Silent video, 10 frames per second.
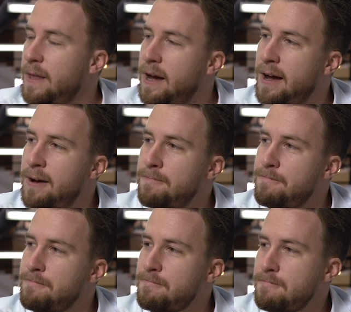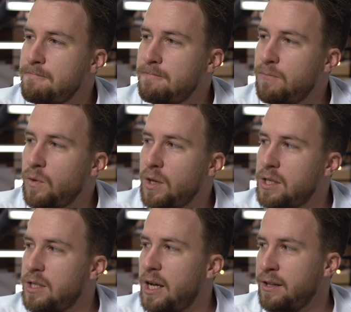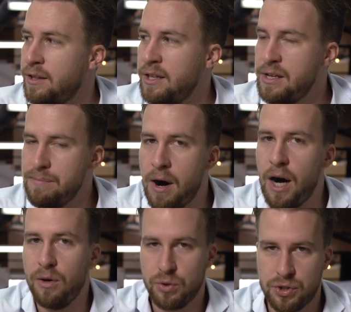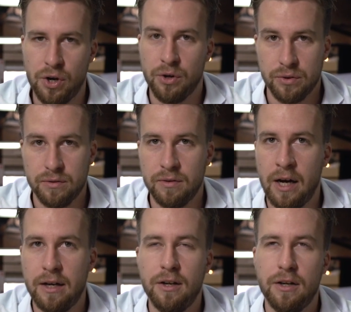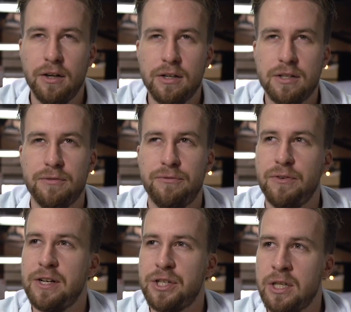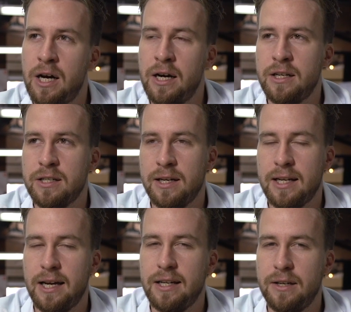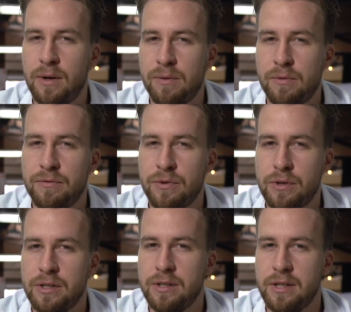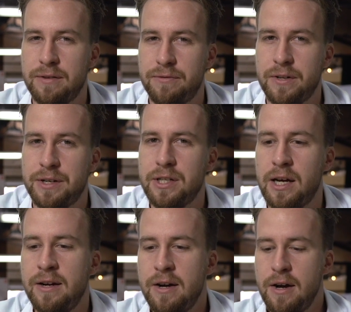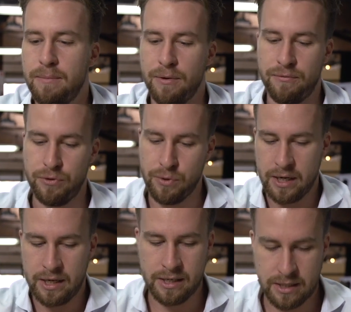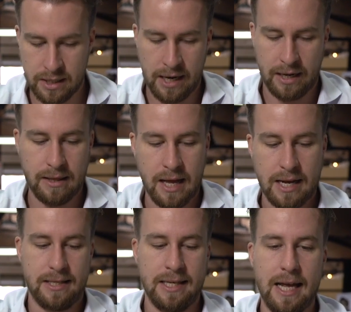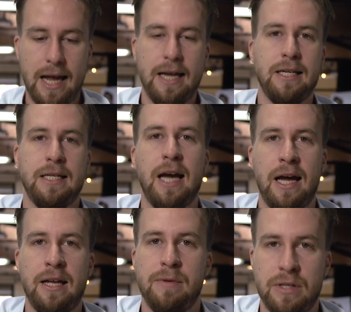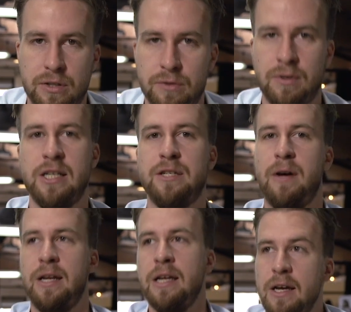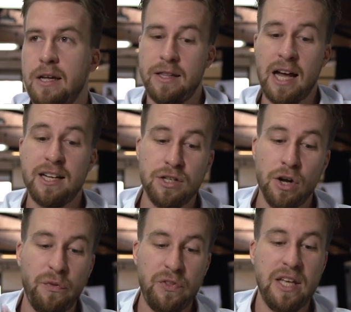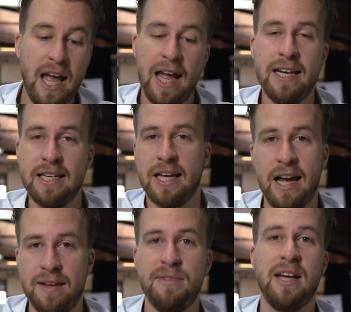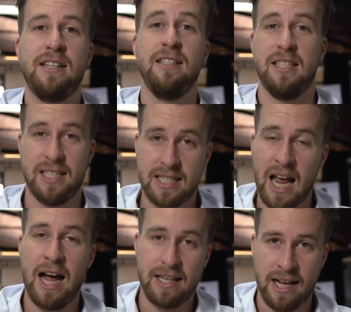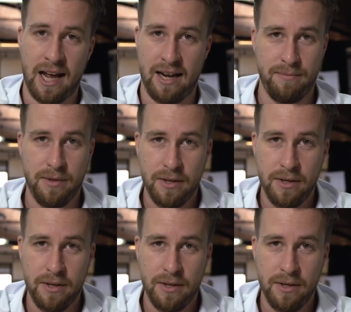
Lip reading: the milestone, right? Not as the finish line, because I doubt anyone would view it as the finish line. But viewing it as like, that's the end game, is to raise money. That's not the end game, that's the start game.